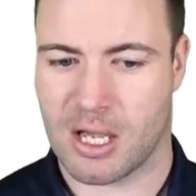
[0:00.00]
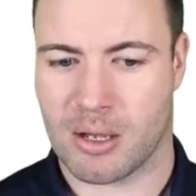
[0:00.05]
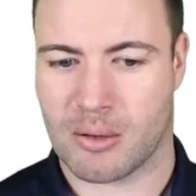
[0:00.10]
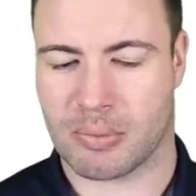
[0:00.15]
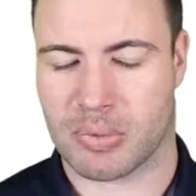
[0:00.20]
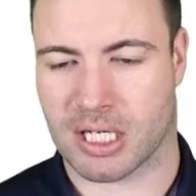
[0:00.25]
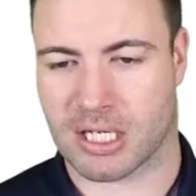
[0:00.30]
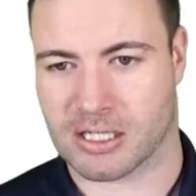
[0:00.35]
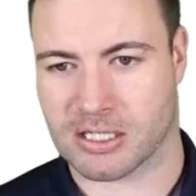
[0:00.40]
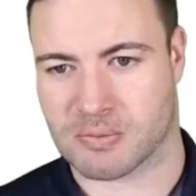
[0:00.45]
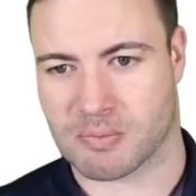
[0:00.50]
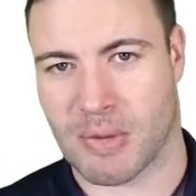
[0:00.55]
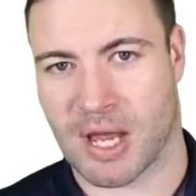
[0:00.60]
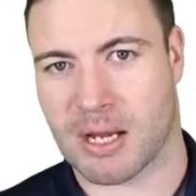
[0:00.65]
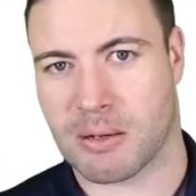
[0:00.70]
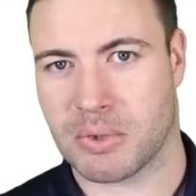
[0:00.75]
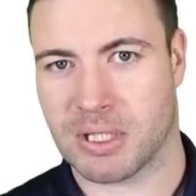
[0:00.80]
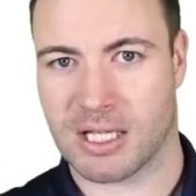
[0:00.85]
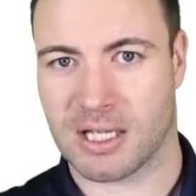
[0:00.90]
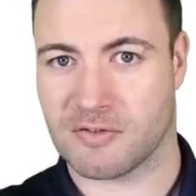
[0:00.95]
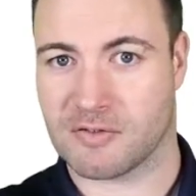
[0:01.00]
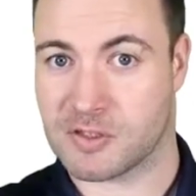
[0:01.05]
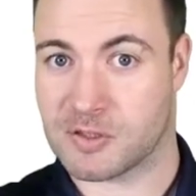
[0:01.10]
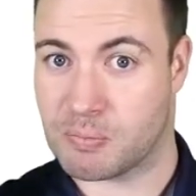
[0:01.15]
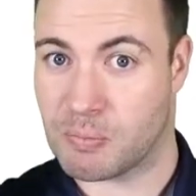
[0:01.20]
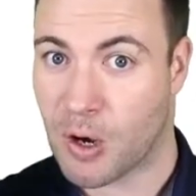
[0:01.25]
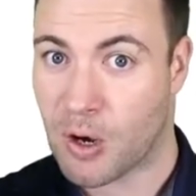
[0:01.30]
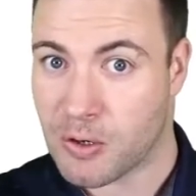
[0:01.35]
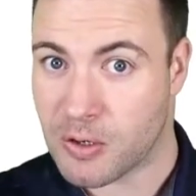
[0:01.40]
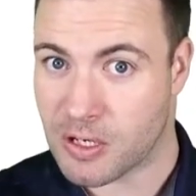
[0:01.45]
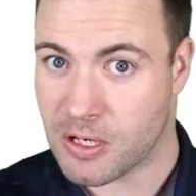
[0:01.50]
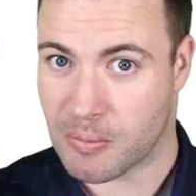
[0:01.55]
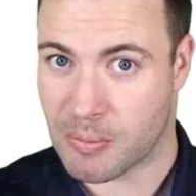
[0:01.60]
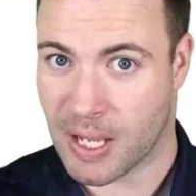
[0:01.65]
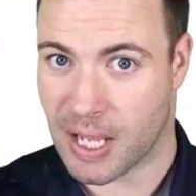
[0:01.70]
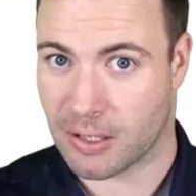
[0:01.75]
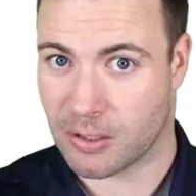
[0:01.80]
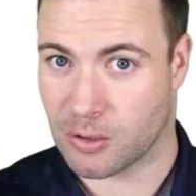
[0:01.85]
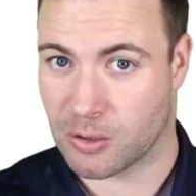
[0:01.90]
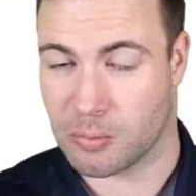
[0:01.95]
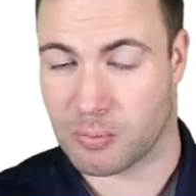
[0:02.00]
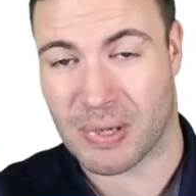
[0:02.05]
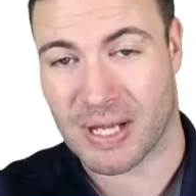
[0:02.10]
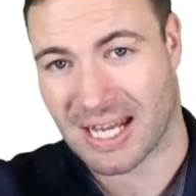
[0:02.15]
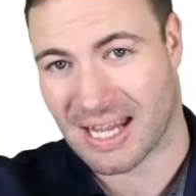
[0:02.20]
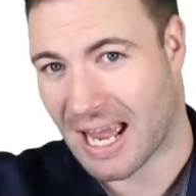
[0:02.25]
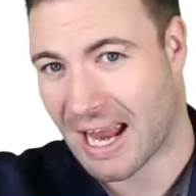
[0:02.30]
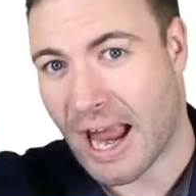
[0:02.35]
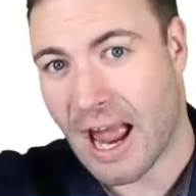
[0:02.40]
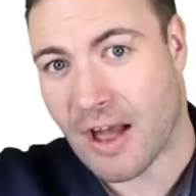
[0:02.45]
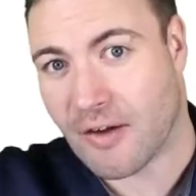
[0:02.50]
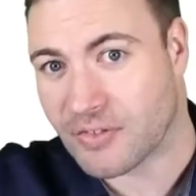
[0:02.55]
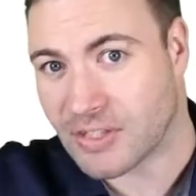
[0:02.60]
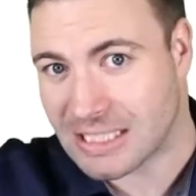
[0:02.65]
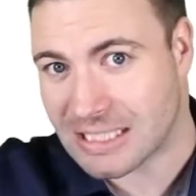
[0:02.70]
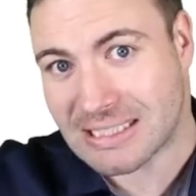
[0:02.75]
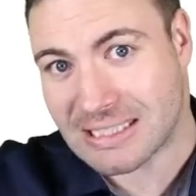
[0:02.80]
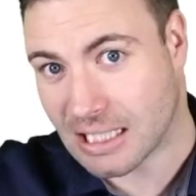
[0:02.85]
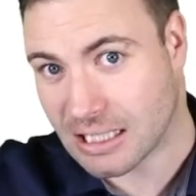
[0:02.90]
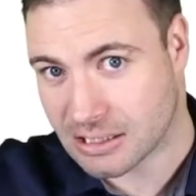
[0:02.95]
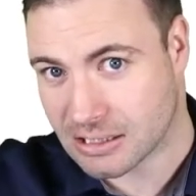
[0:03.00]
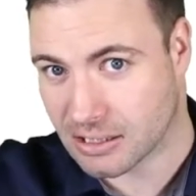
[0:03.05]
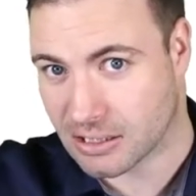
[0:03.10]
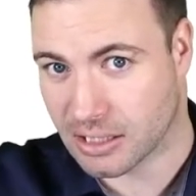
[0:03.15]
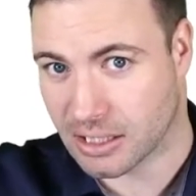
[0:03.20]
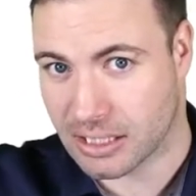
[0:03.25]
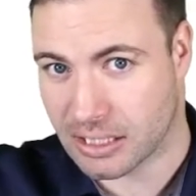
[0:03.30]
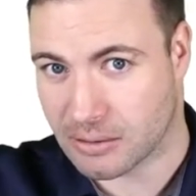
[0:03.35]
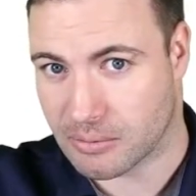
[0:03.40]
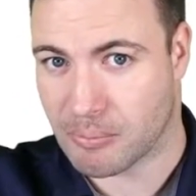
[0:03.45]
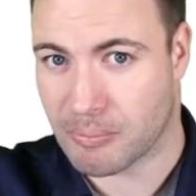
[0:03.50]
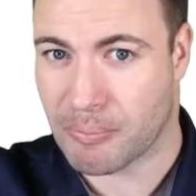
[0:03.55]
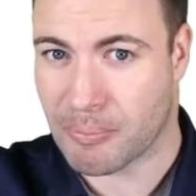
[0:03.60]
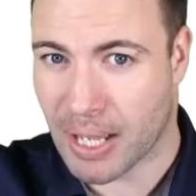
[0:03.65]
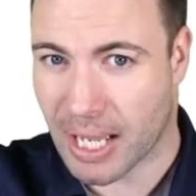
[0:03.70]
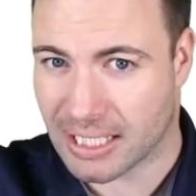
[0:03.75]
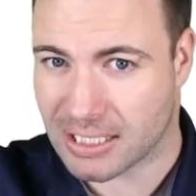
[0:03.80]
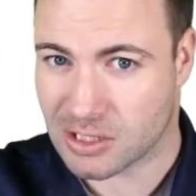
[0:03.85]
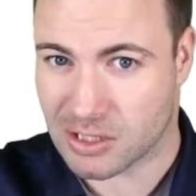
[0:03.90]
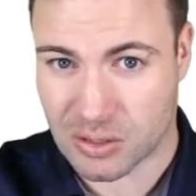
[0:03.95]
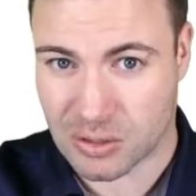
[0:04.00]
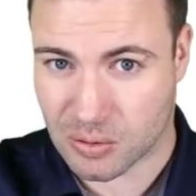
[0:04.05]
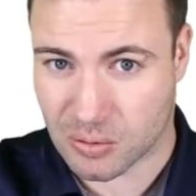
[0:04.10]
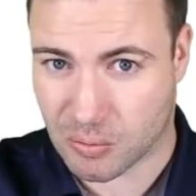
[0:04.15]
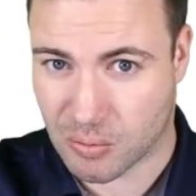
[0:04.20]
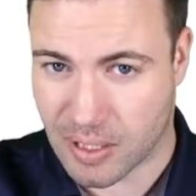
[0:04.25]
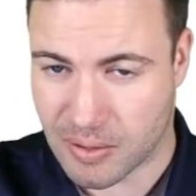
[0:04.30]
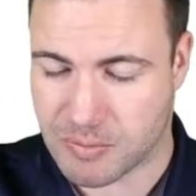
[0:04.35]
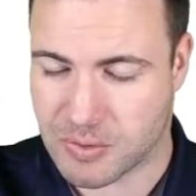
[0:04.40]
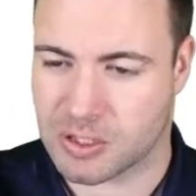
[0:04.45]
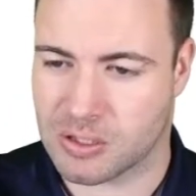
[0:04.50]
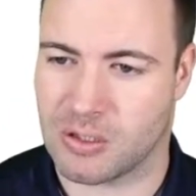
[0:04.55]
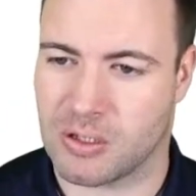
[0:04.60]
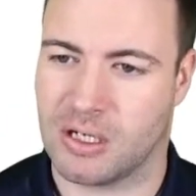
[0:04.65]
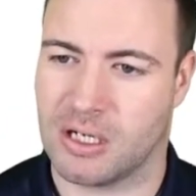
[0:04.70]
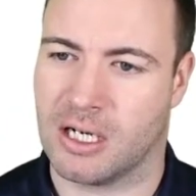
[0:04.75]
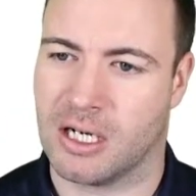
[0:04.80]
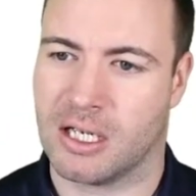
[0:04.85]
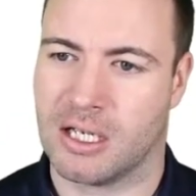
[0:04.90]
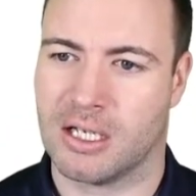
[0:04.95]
because maybe they've spoken about you, but they haven't sent a link back to your website.